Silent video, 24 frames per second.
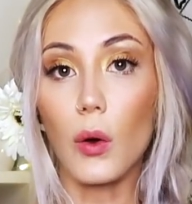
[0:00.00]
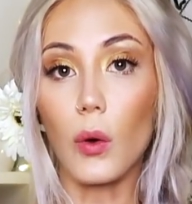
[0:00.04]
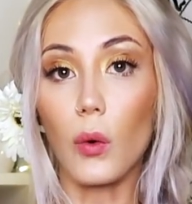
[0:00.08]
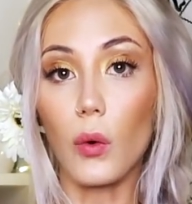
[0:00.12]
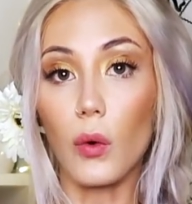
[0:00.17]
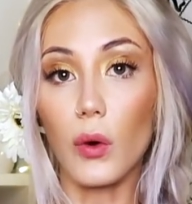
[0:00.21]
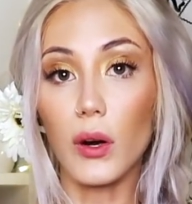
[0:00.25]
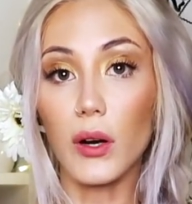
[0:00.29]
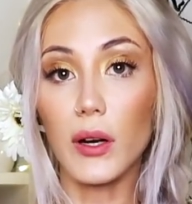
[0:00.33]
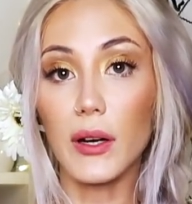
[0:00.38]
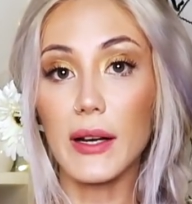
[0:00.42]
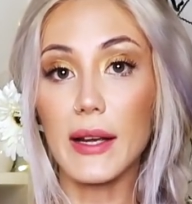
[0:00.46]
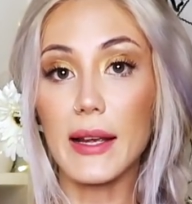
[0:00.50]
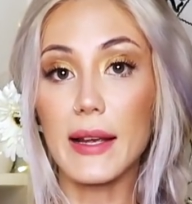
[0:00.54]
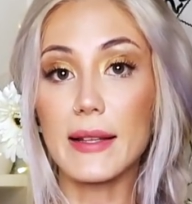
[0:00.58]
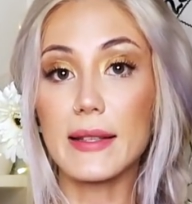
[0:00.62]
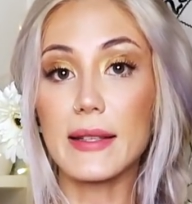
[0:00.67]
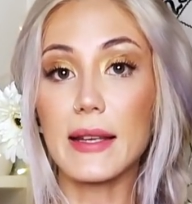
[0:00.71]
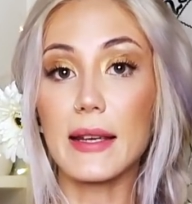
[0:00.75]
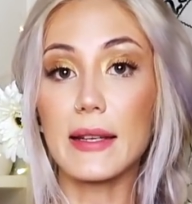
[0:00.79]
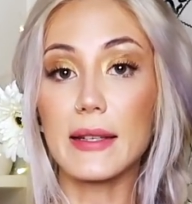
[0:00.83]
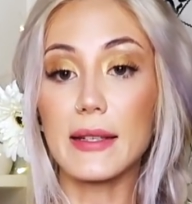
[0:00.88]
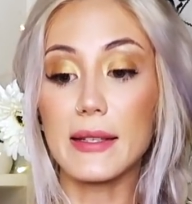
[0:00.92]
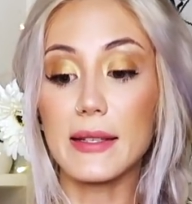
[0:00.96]
or it's
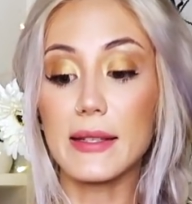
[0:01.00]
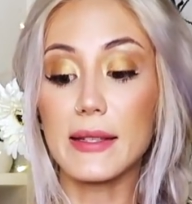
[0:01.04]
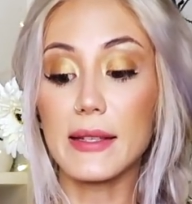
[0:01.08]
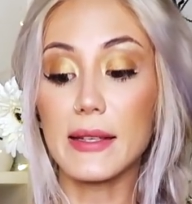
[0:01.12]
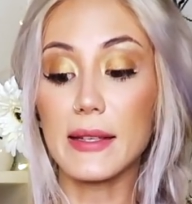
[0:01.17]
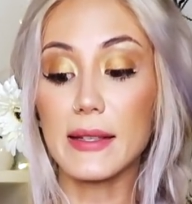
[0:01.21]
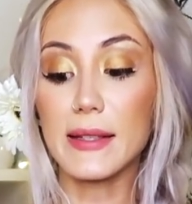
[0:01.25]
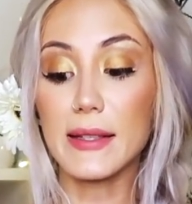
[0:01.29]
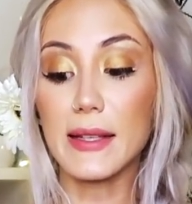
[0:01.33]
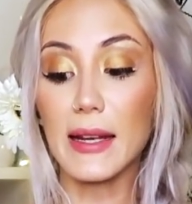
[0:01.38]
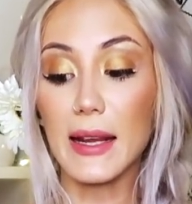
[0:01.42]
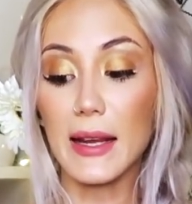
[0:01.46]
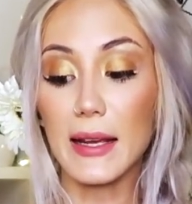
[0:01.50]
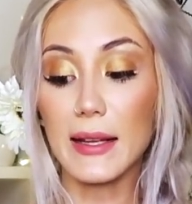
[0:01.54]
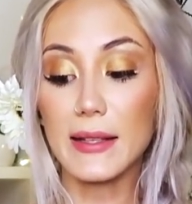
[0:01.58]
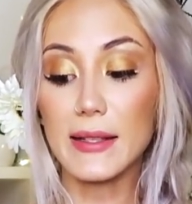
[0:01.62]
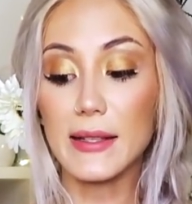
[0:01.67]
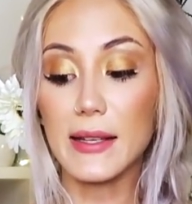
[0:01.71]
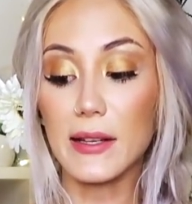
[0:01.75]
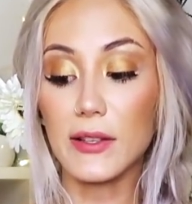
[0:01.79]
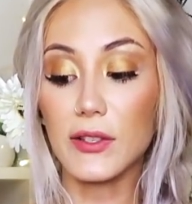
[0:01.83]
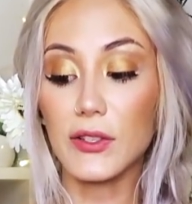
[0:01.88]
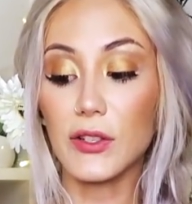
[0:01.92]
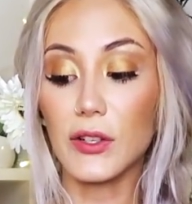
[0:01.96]
a deceased
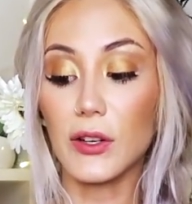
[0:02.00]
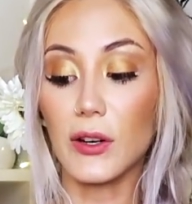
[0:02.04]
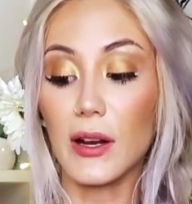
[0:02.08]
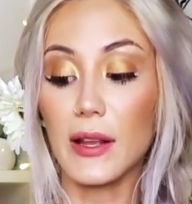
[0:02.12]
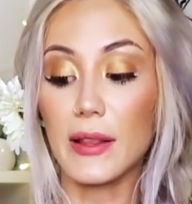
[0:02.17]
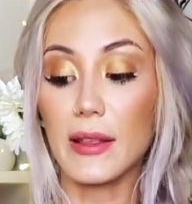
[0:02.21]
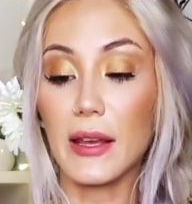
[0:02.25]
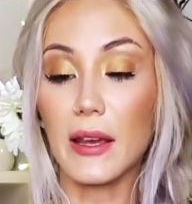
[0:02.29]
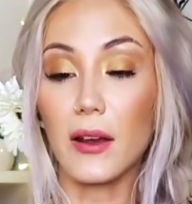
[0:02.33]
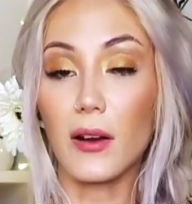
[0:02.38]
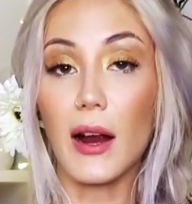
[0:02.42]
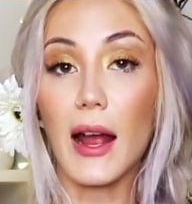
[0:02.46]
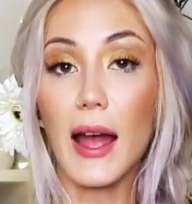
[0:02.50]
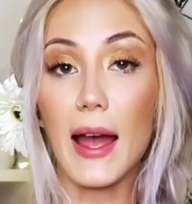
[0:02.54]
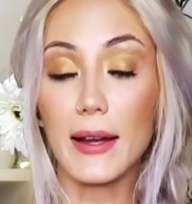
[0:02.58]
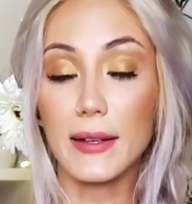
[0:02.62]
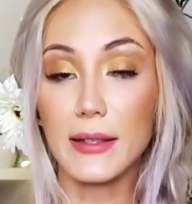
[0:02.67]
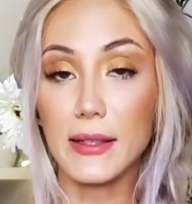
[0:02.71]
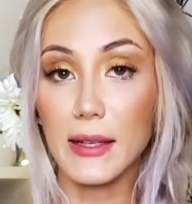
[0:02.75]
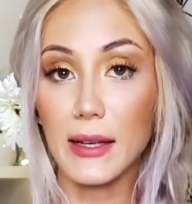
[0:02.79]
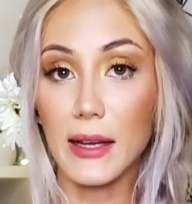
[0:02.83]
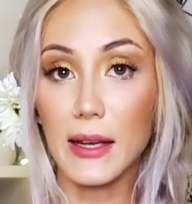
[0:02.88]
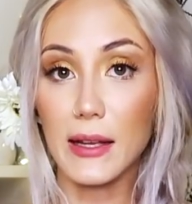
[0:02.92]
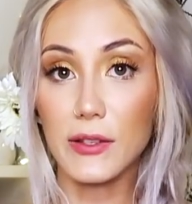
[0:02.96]
ancestor, and they are
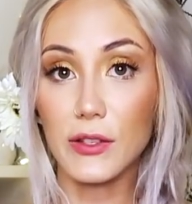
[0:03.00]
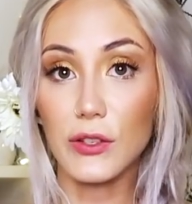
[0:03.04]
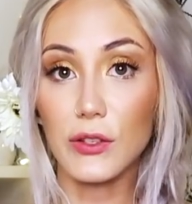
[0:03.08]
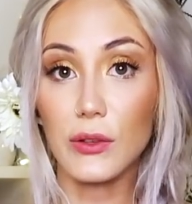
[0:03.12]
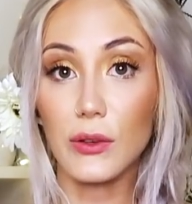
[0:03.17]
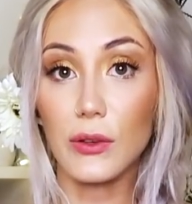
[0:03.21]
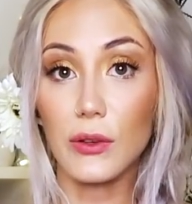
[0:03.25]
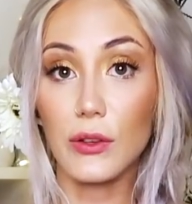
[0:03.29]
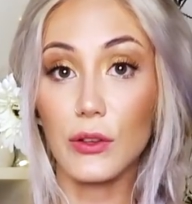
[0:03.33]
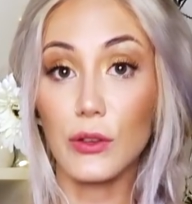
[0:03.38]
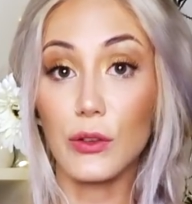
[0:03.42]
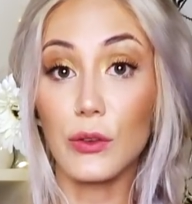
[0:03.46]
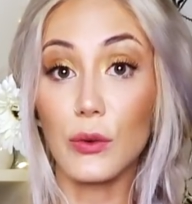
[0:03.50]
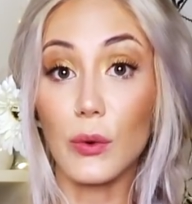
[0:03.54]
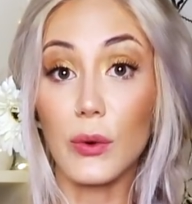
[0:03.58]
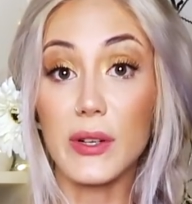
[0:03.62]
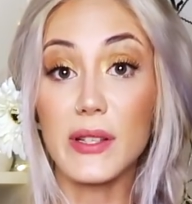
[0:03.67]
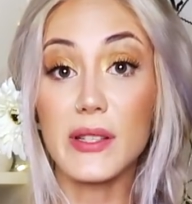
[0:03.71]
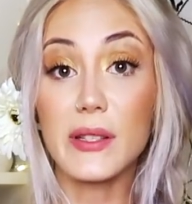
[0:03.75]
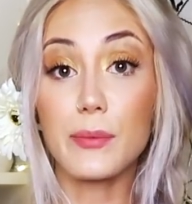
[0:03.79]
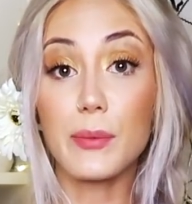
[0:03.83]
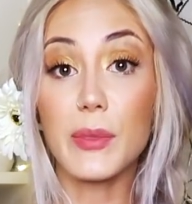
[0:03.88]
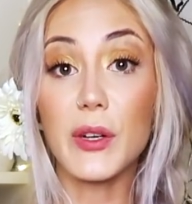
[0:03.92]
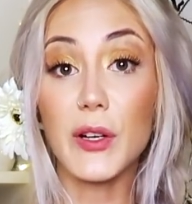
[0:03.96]
acting as your
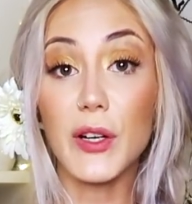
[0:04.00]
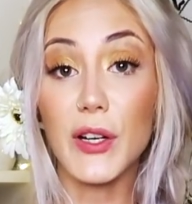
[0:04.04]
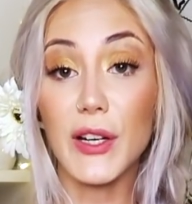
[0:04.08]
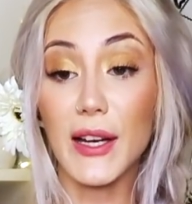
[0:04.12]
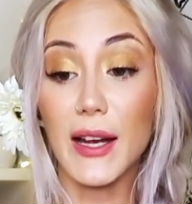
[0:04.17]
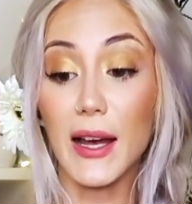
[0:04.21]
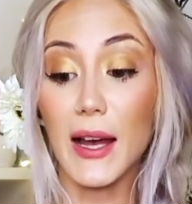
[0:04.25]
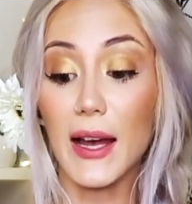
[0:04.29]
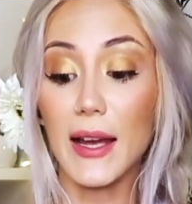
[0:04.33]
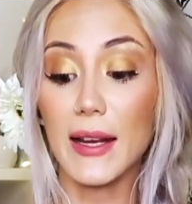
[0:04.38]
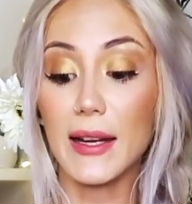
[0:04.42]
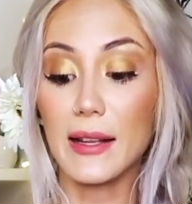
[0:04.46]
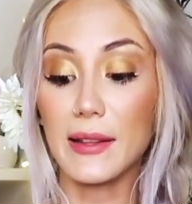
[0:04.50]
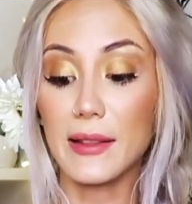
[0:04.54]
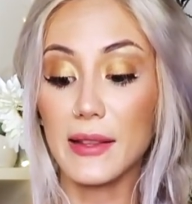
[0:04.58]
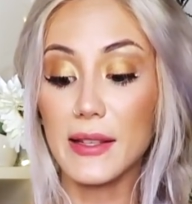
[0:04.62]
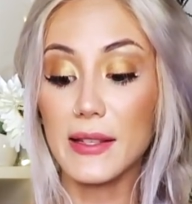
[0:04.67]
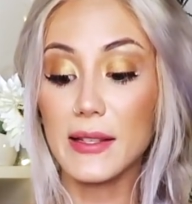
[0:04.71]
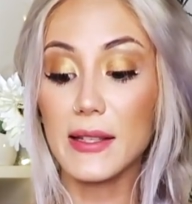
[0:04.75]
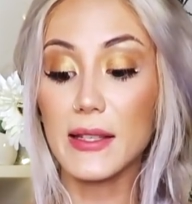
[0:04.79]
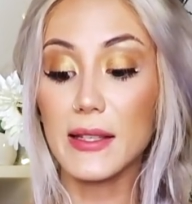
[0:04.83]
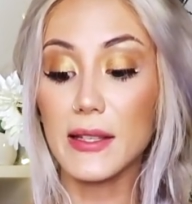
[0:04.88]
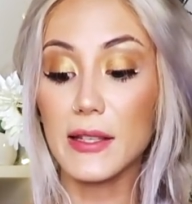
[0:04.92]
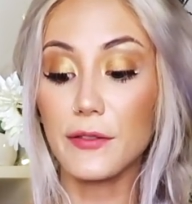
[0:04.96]
spirit guide, and
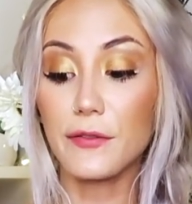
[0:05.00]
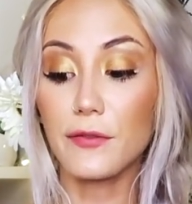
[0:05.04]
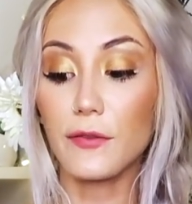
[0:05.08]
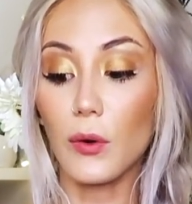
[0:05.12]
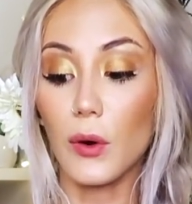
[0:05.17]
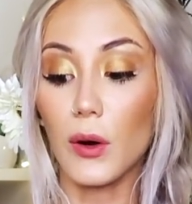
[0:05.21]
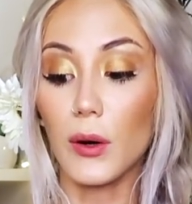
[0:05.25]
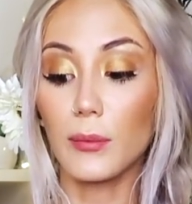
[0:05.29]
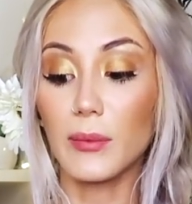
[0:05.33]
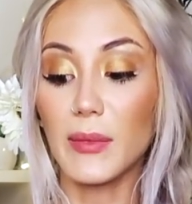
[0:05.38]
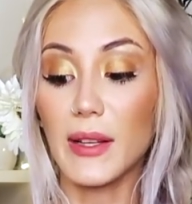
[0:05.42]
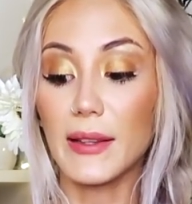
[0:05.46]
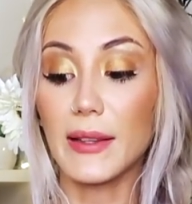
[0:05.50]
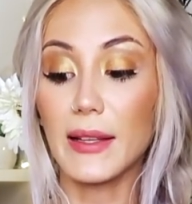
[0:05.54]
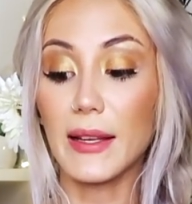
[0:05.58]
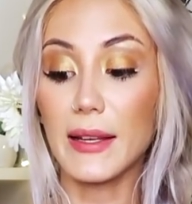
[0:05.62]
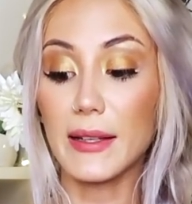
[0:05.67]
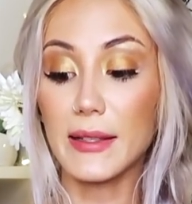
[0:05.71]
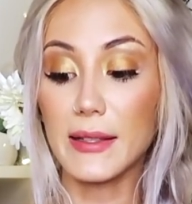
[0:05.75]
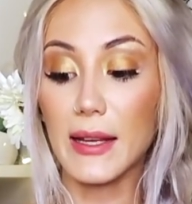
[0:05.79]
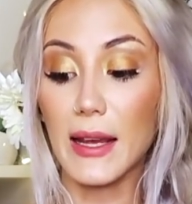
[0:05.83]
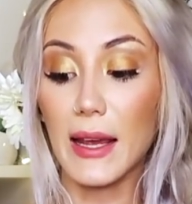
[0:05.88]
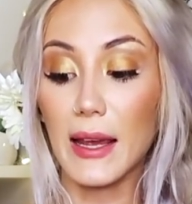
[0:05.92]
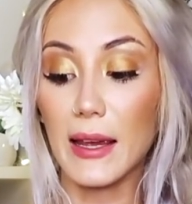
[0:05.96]
this is the form that they
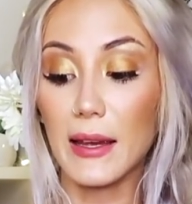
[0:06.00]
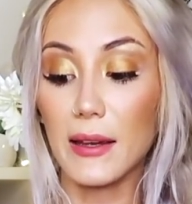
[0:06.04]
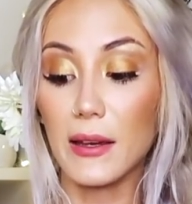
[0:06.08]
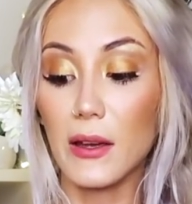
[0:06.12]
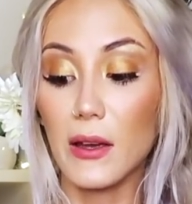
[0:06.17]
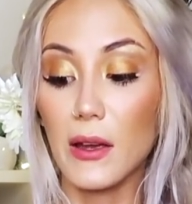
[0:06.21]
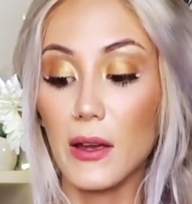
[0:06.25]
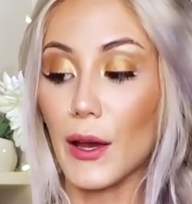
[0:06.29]
take.